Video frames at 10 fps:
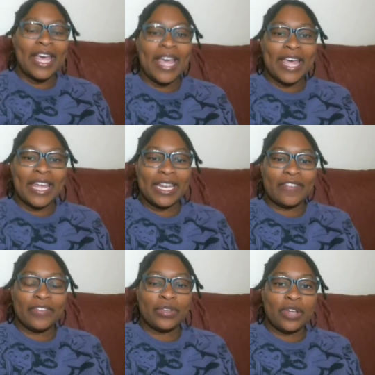And
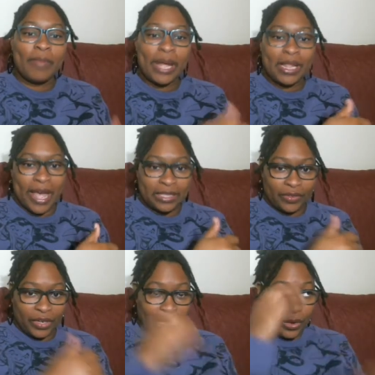if you saw my last
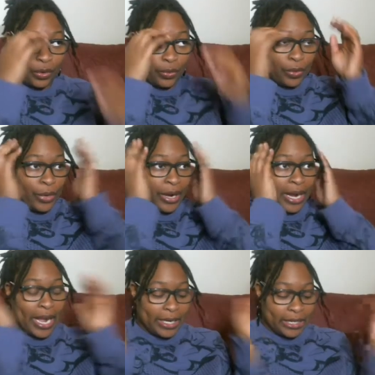video where I
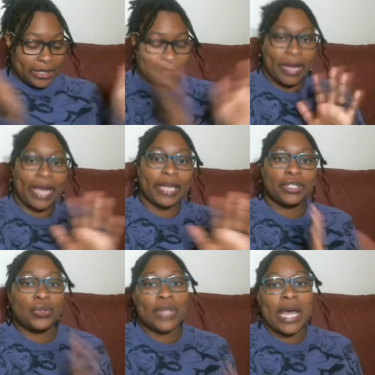kind of did my
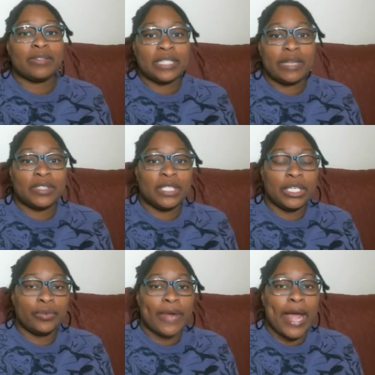two thousand
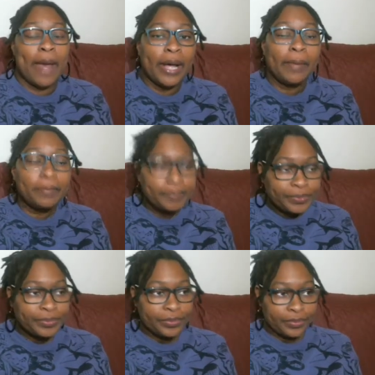seventeen wrap up,
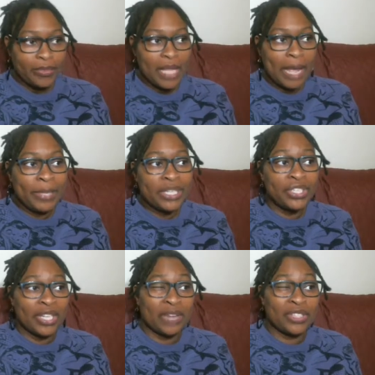I
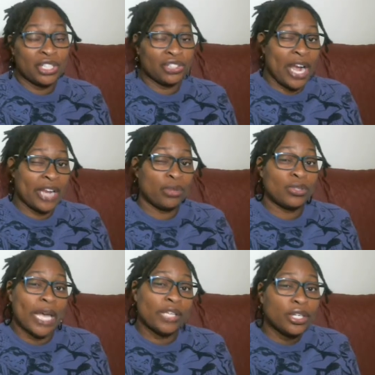mentioned that I was going to try to use
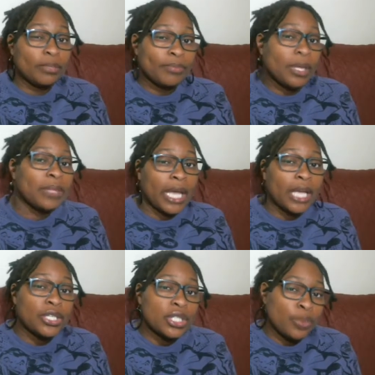that term
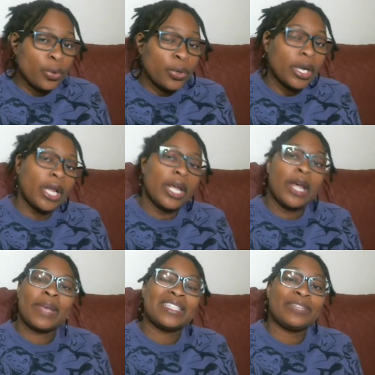publications more
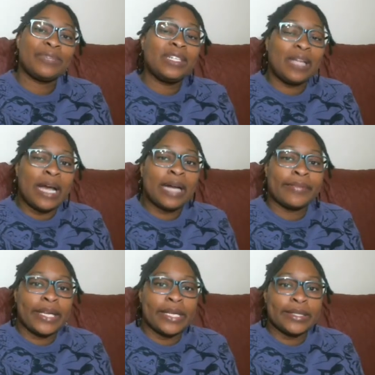because I read a lot of
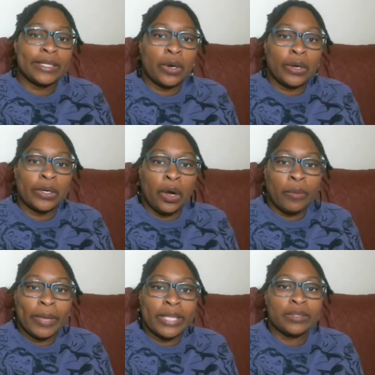things that aren't
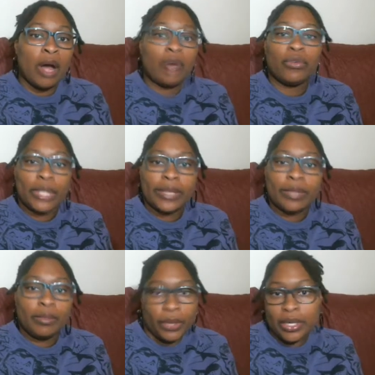always novel
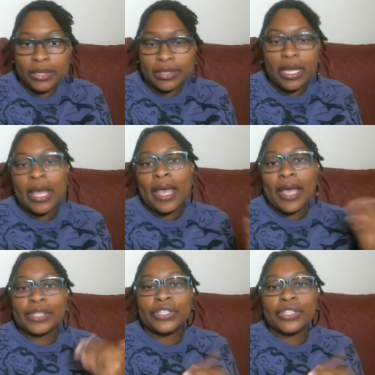length books. And